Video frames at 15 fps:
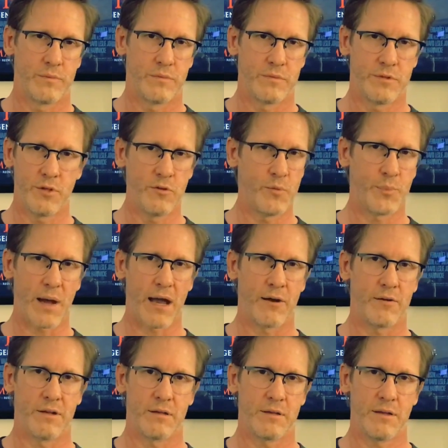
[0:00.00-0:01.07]
do the
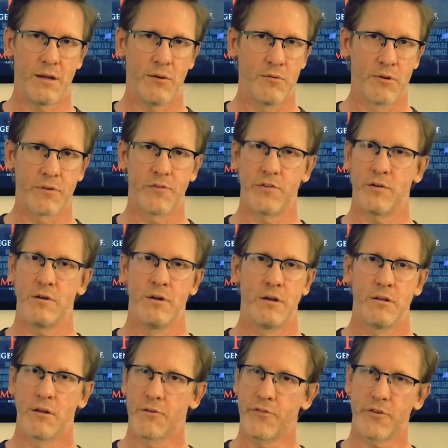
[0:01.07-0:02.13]
pirate, look
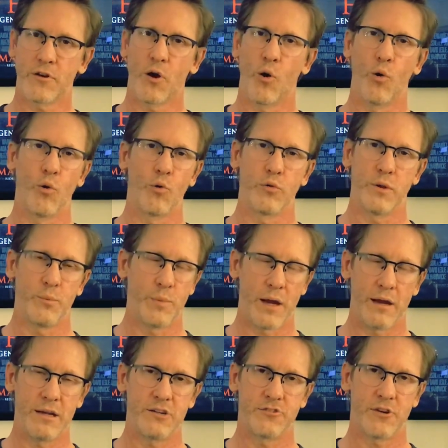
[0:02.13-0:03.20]
for gold and
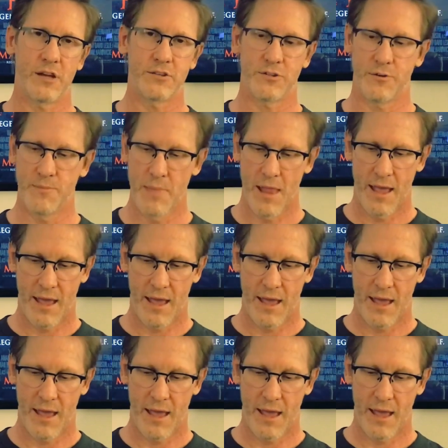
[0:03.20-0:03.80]
buried treasure,